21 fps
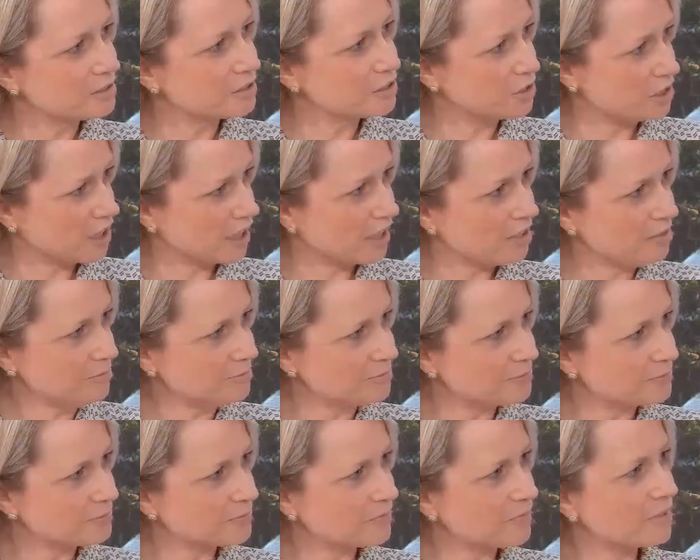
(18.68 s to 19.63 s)
today,
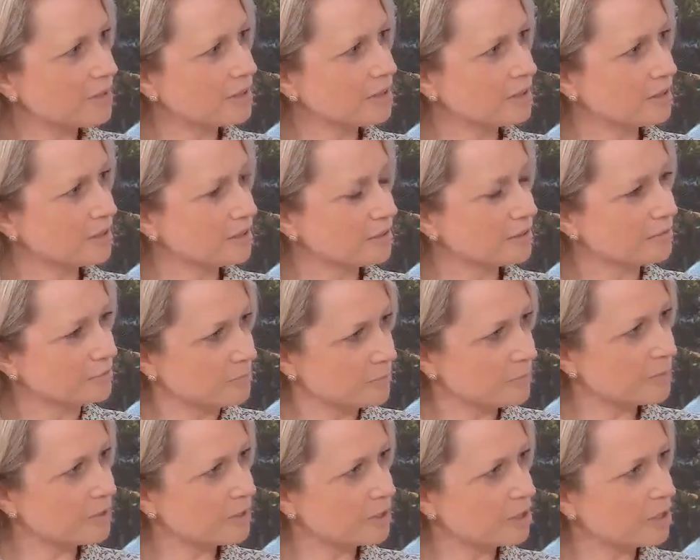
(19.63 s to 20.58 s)

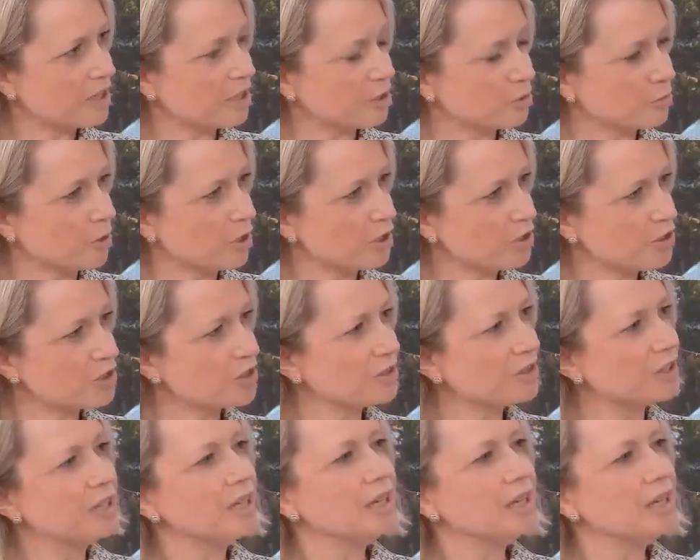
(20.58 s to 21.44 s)
here in March.